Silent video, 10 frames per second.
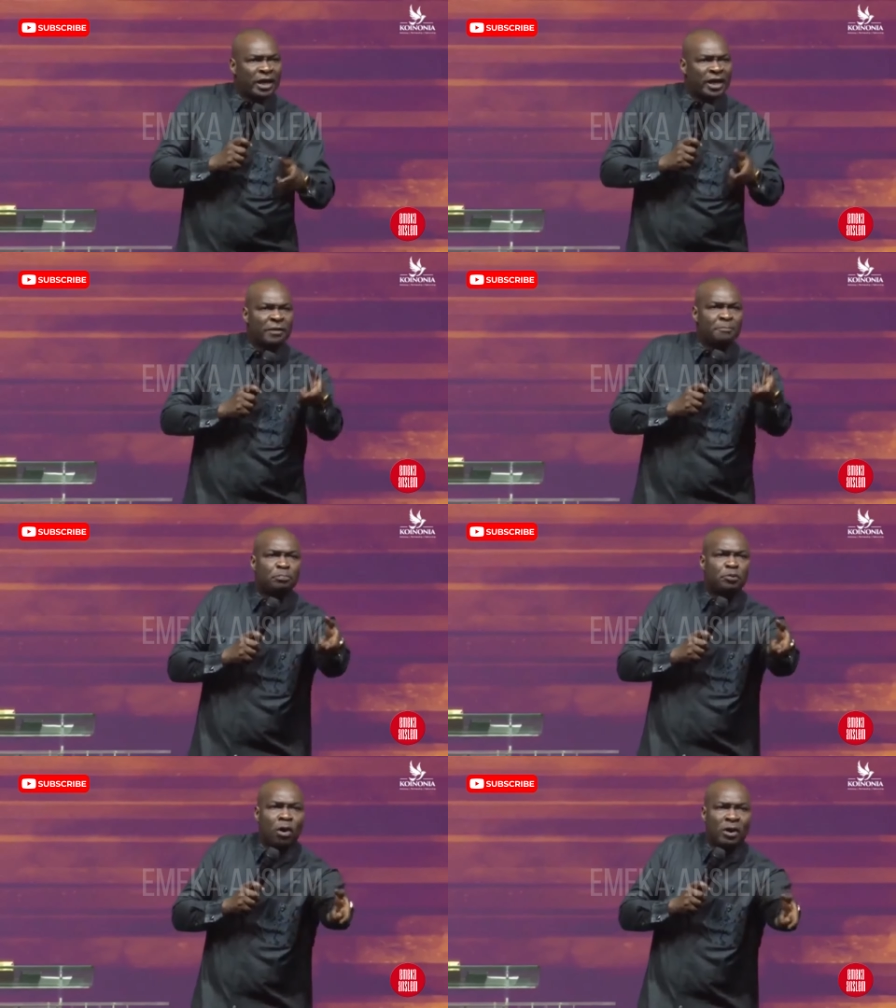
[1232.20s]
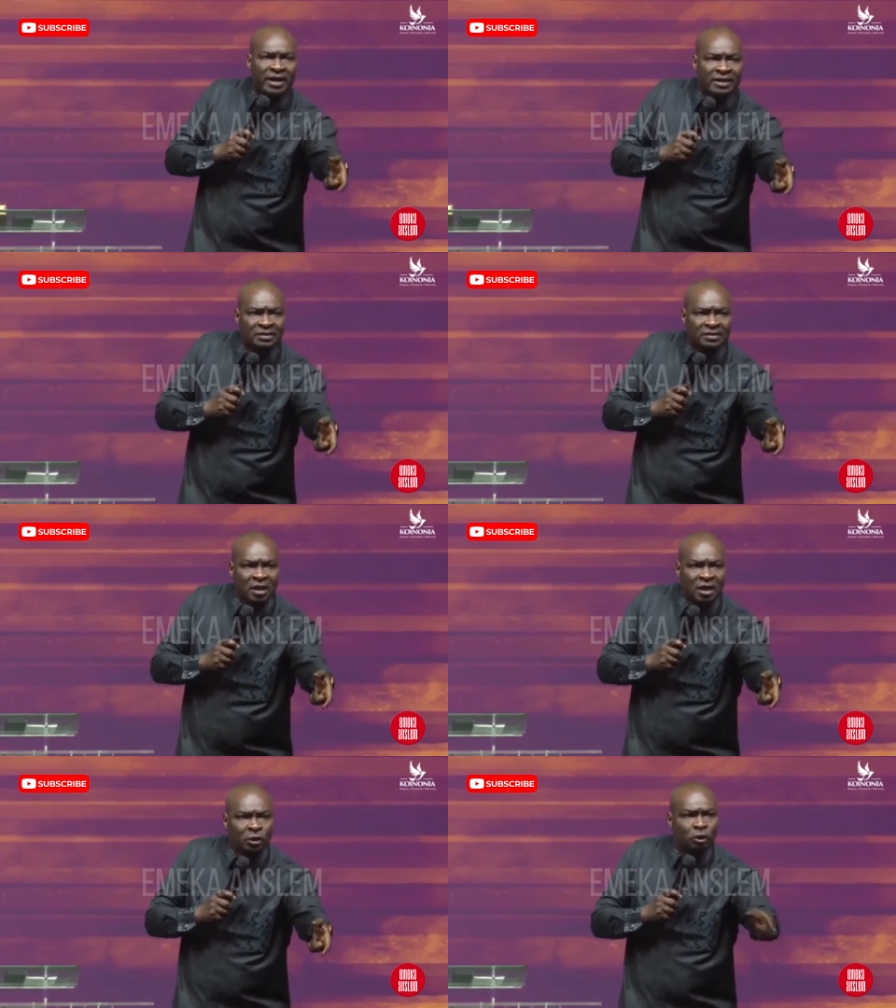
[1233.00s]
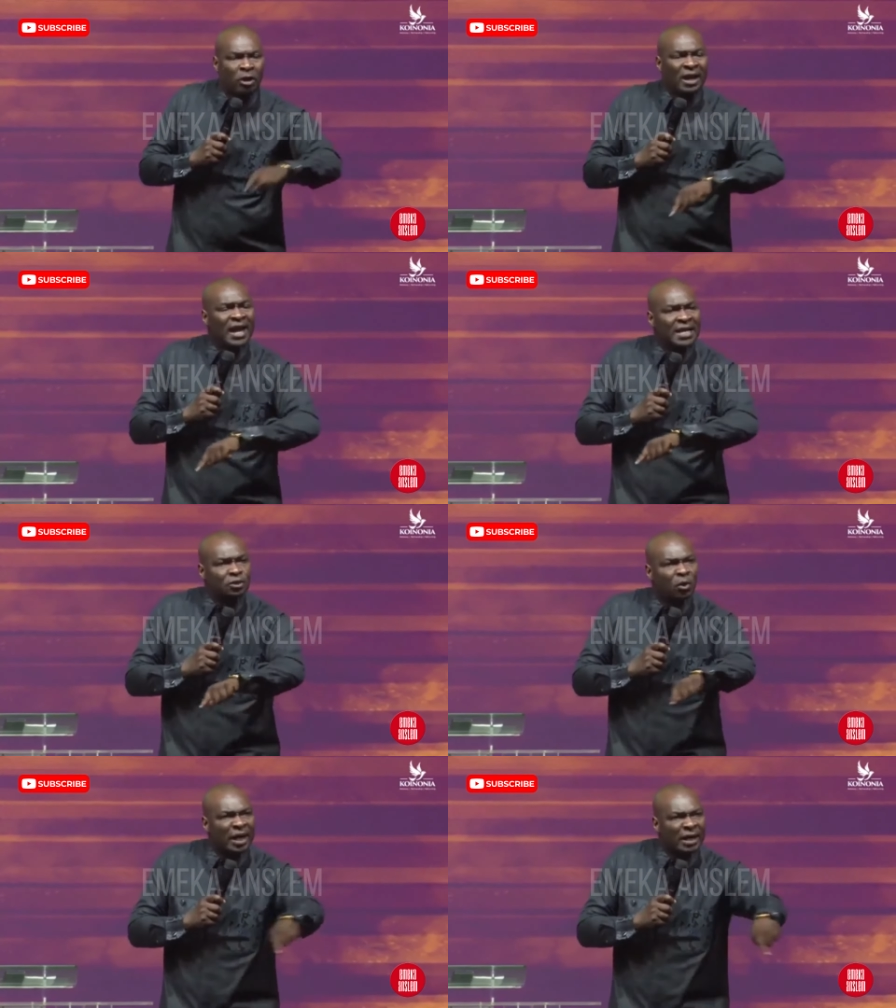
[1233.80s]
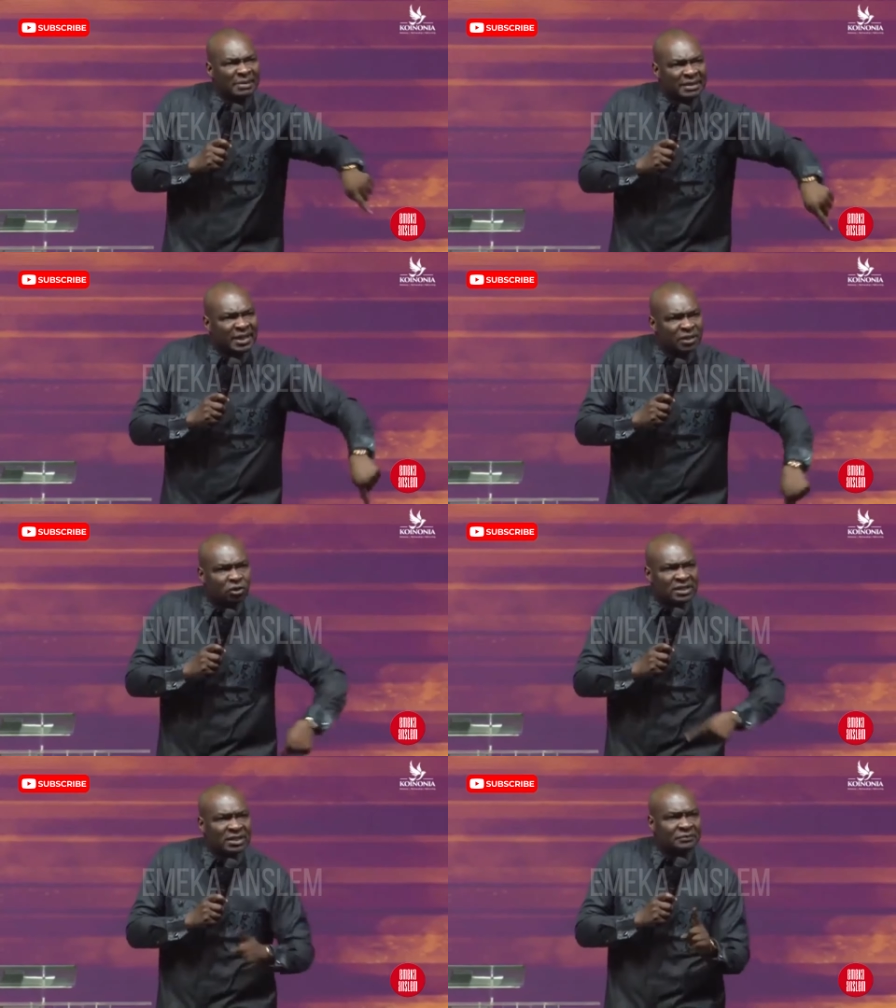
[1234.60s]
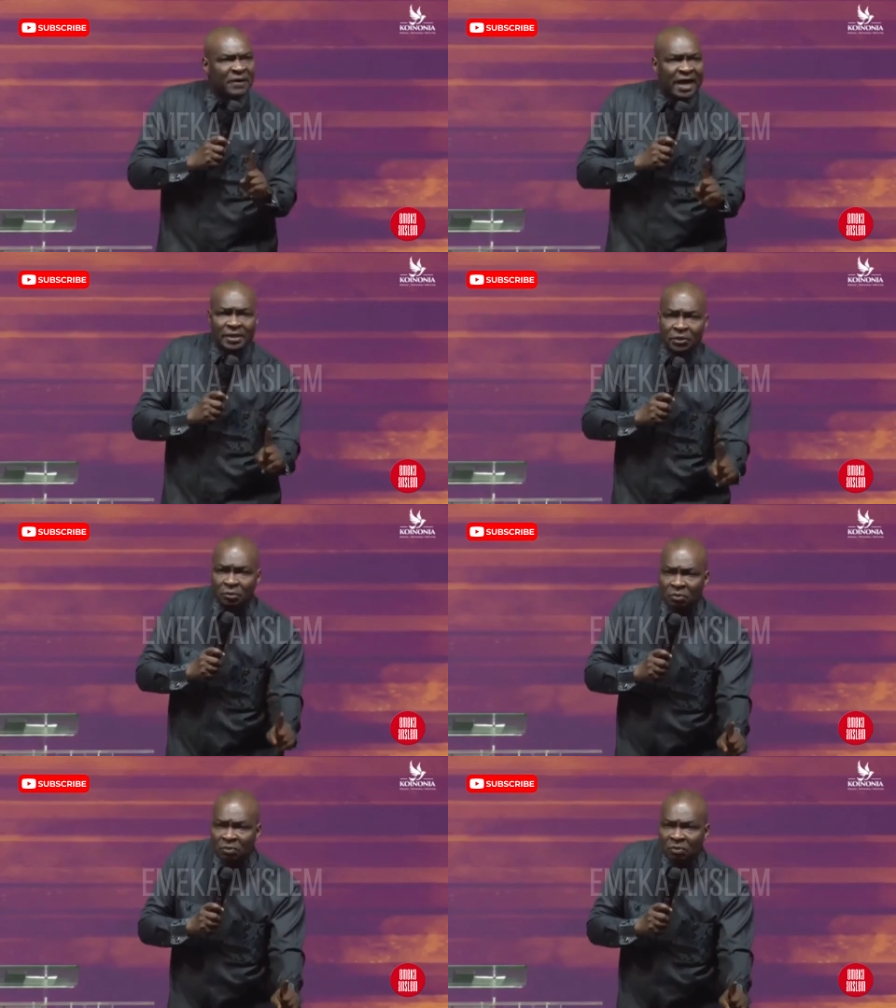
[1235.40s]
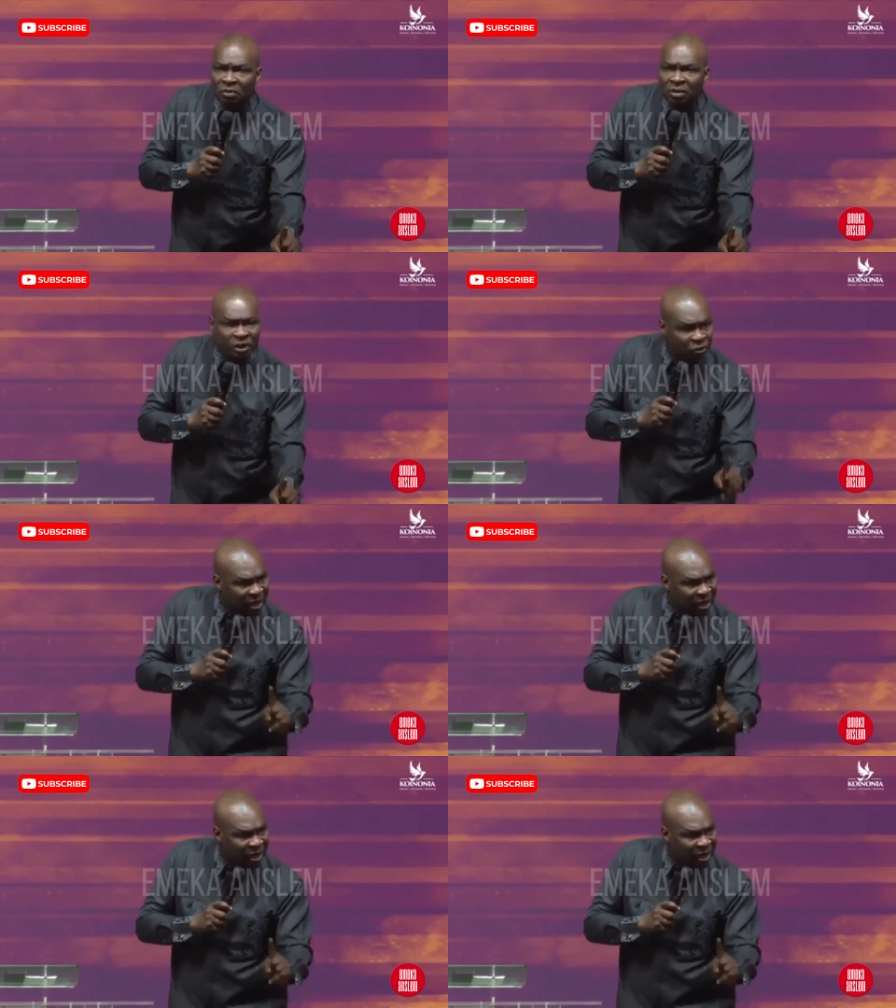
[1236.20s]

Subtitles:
in progress. Don't let your limitations define you. Did you hear